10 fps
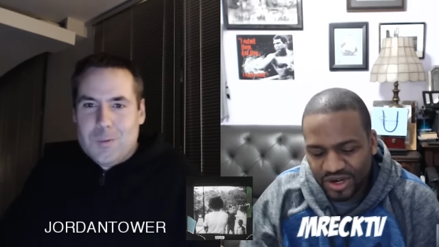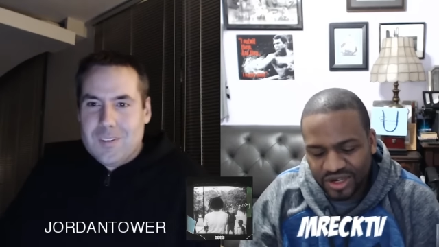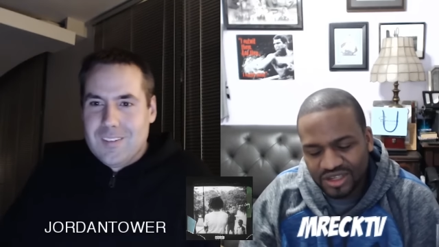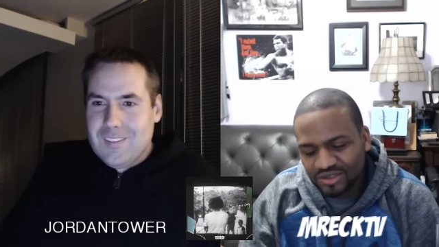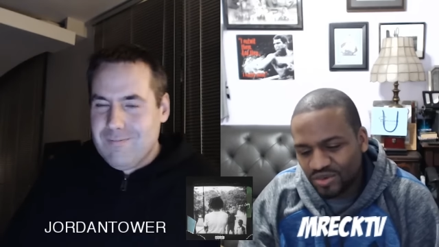
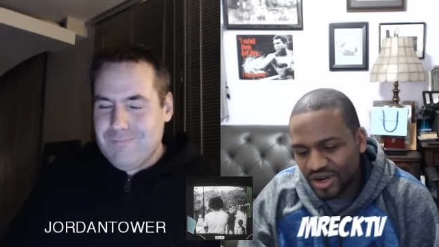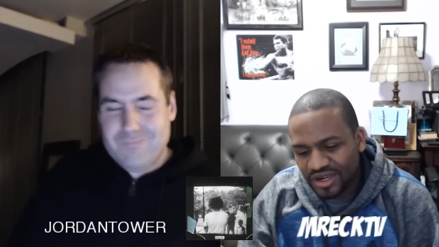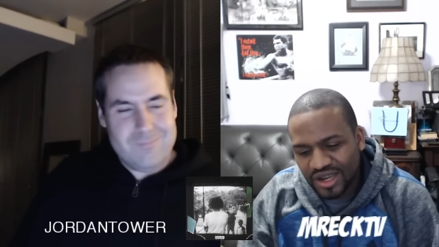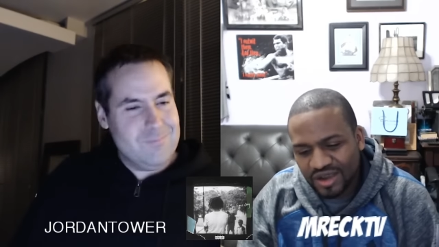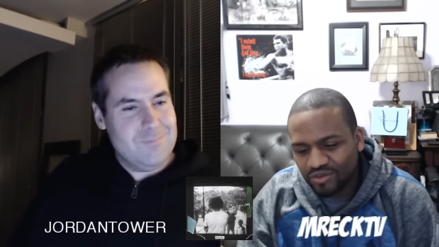Speaker 1: he's bringing
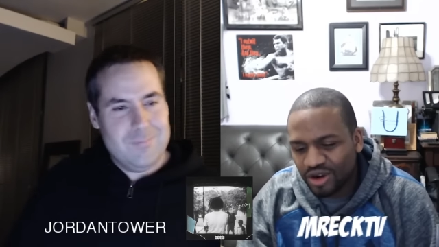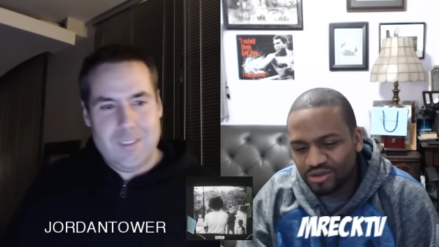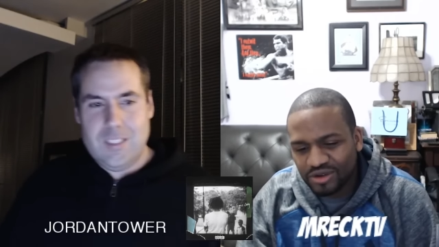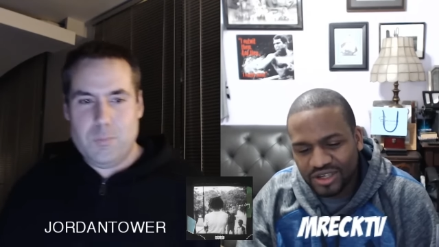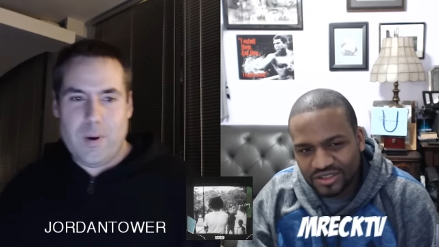that
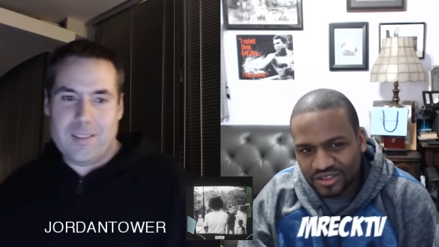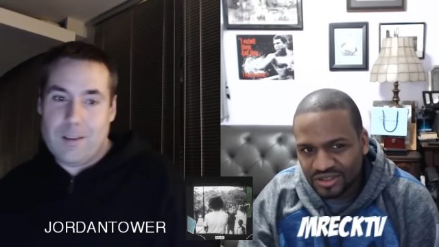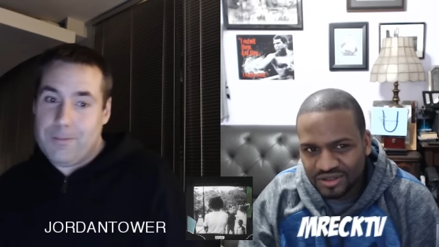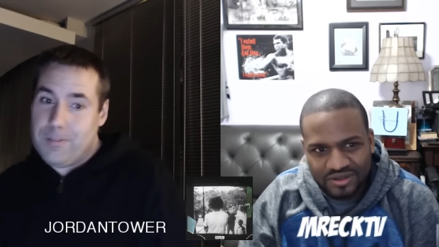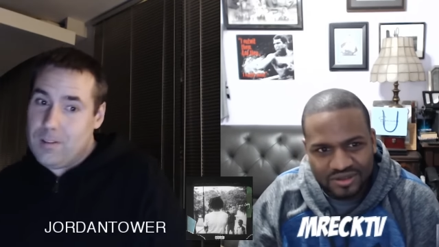realness.
Speaker 2: He's bringing
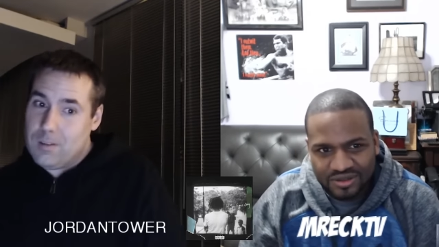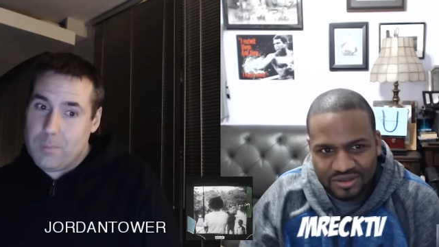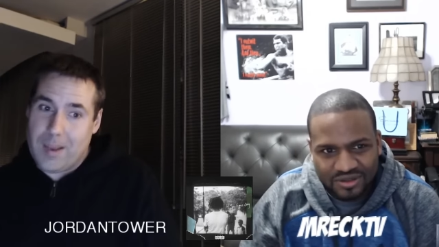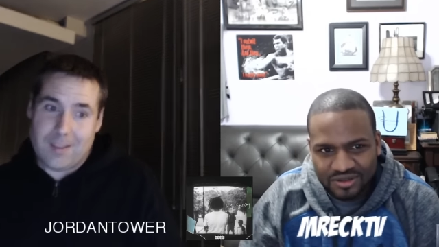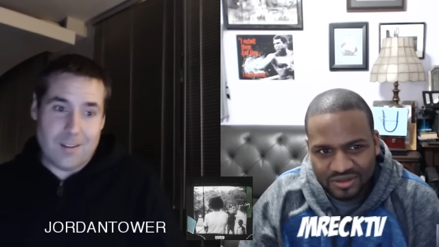that feeling
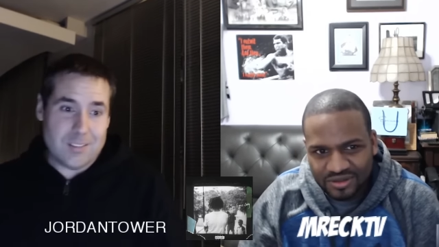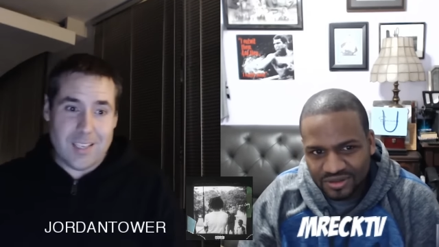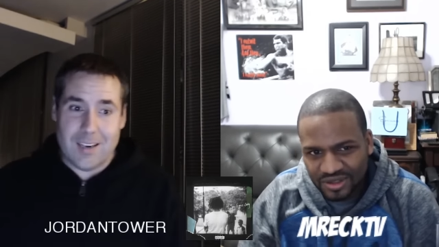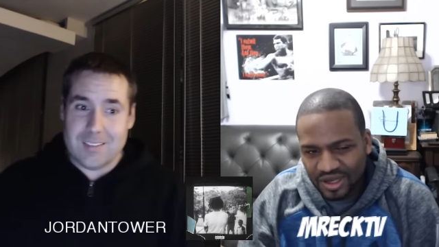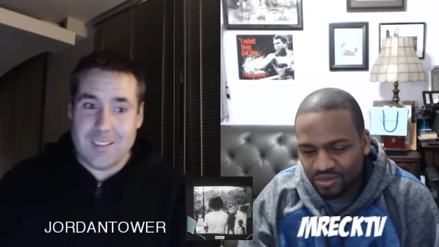back. Now, let's
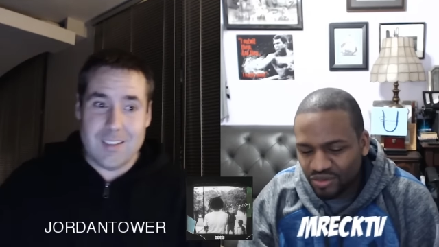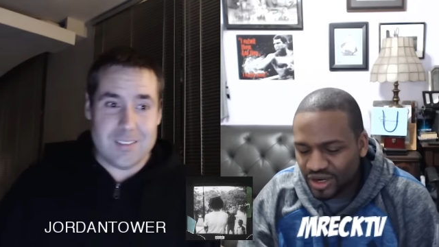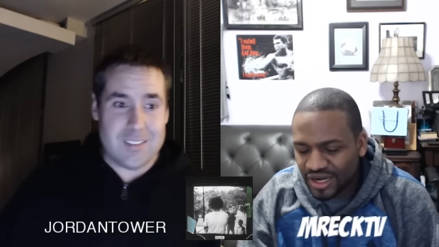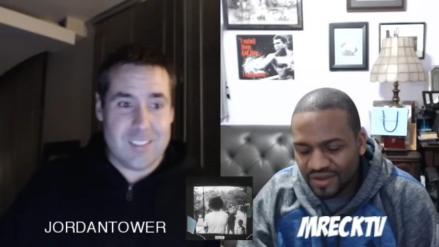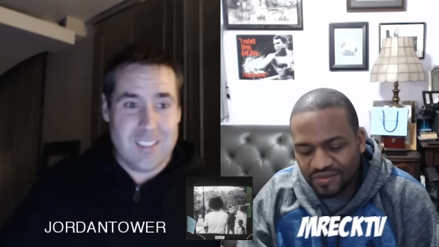
Speaker 1: get yeah, into Yeah, bringing
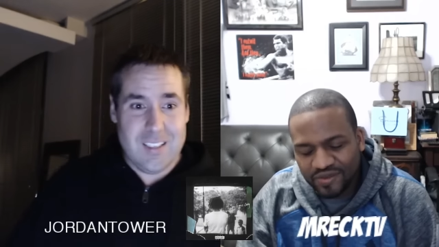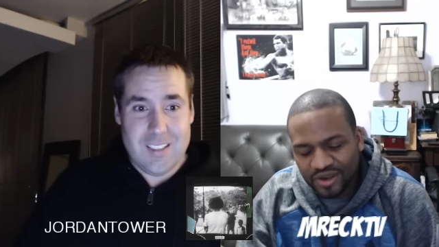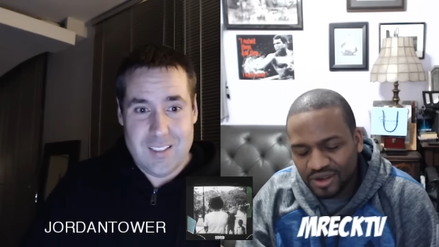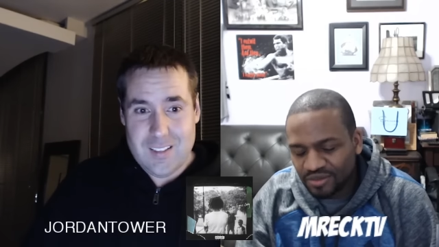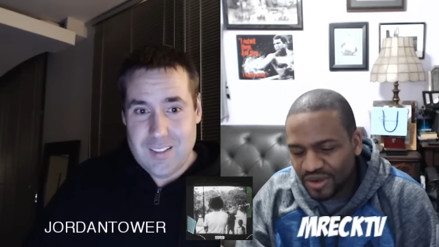those. that
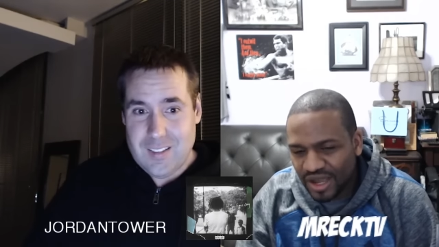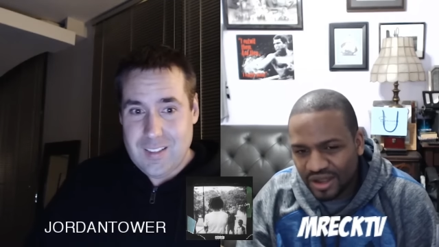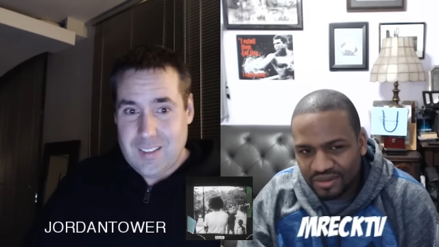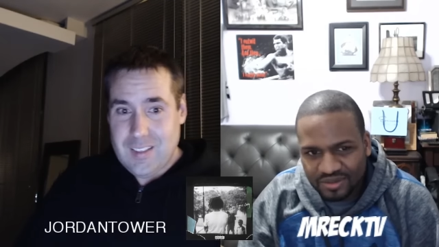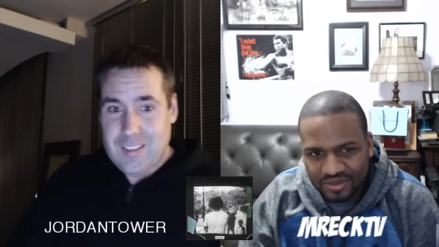
Speaker 2: feeling
Speaker 1: back.
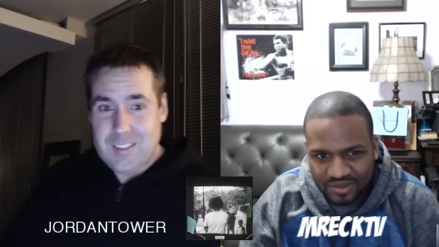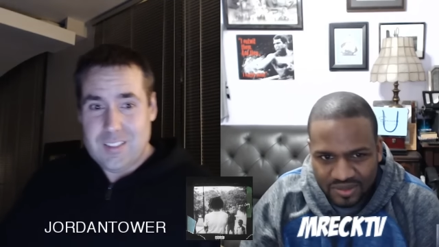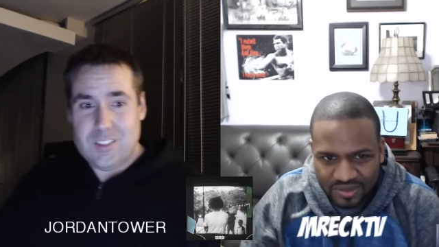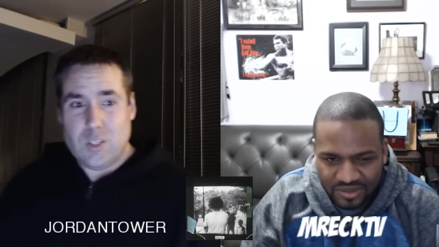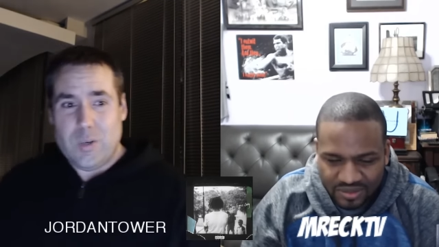
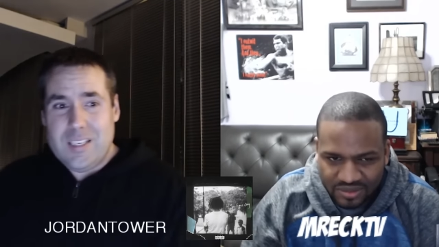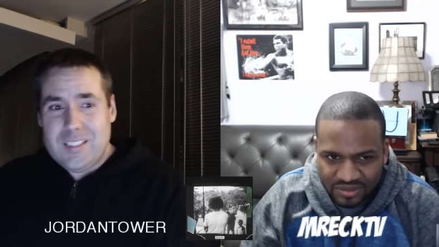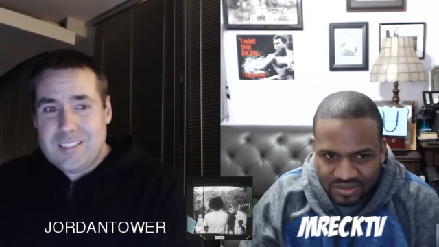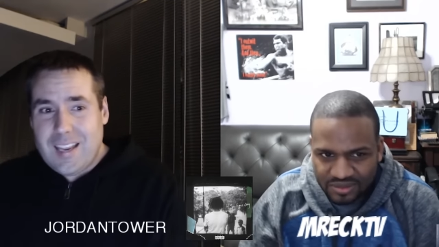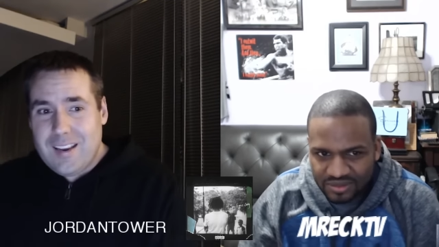
Speaker 2: So he's
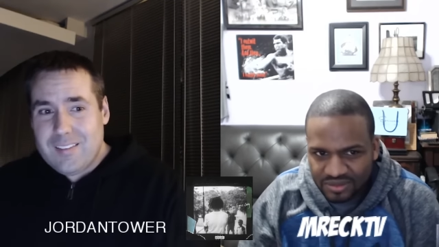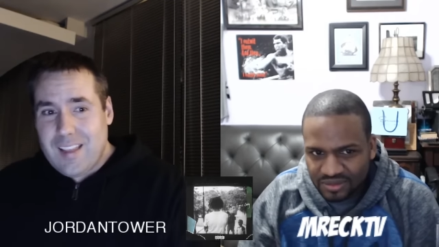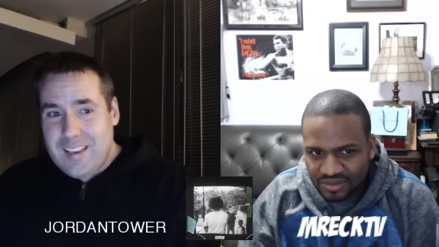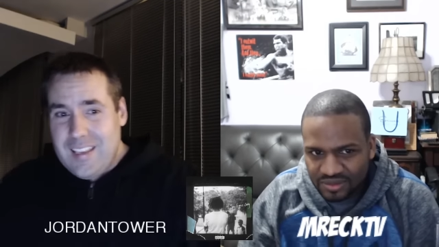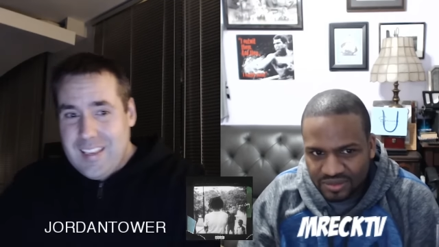saying
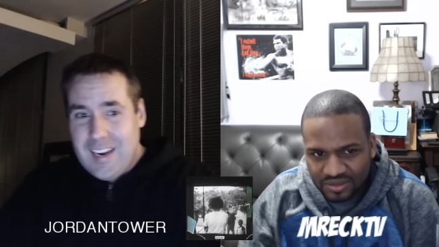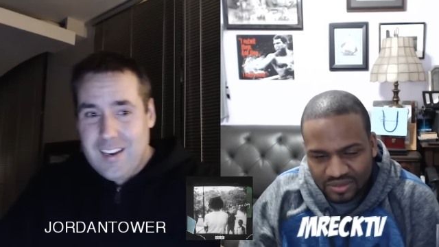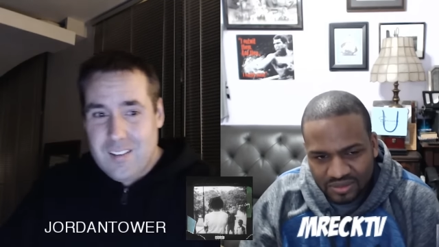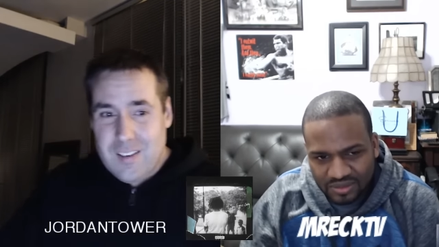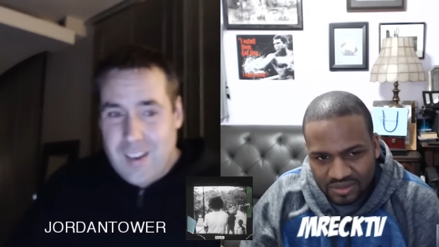that he
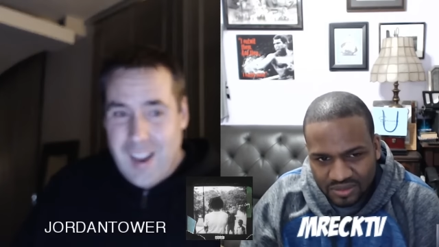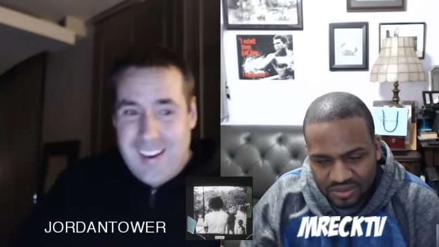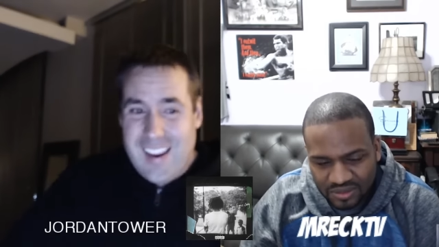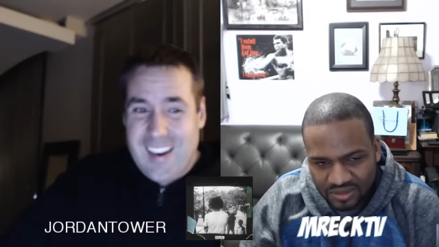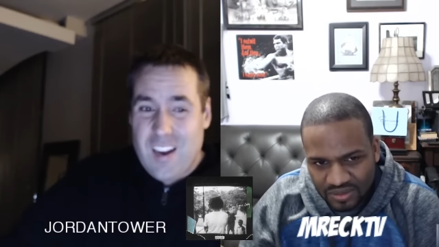can't,
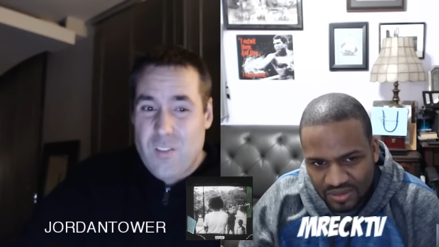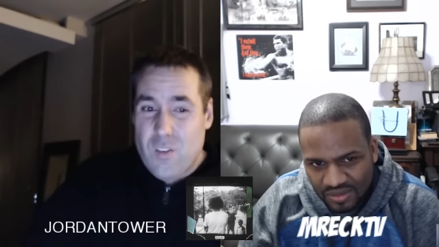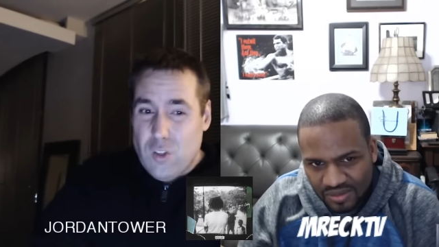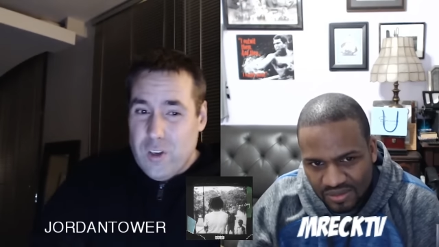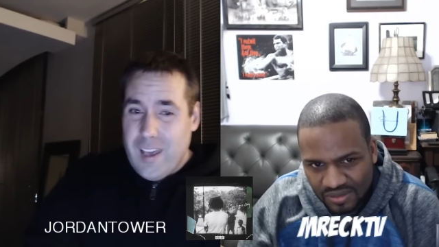Kanye can't
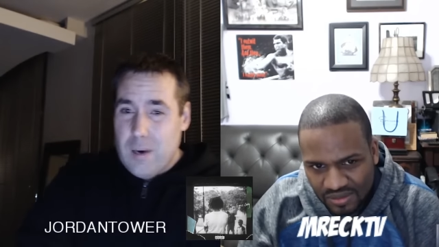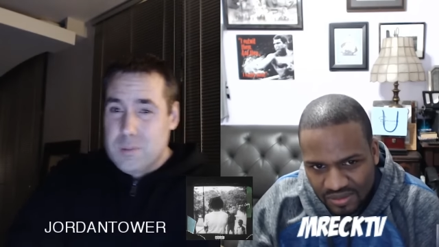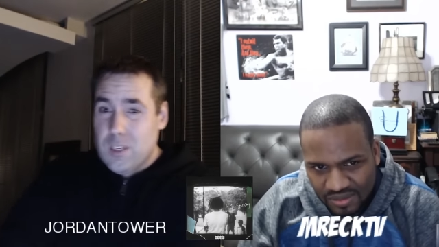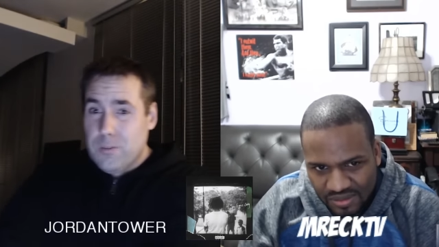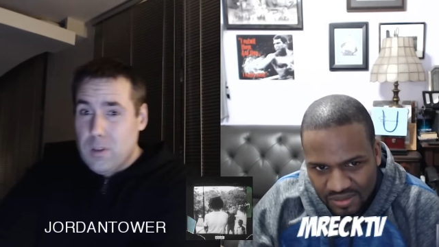even look at
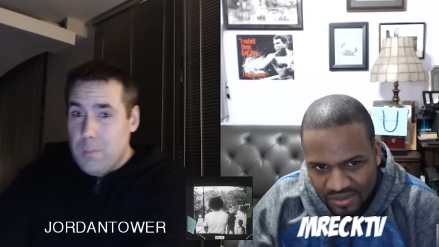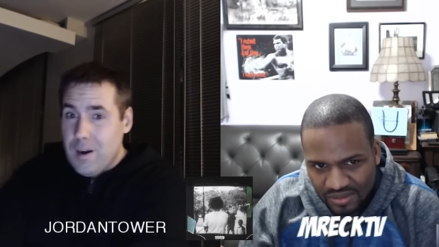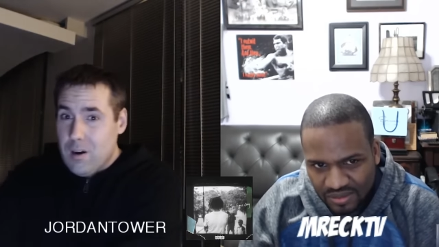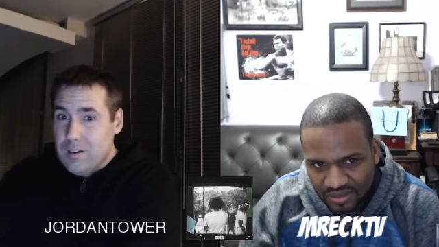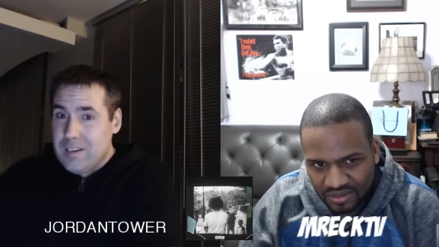himself in the mirror, and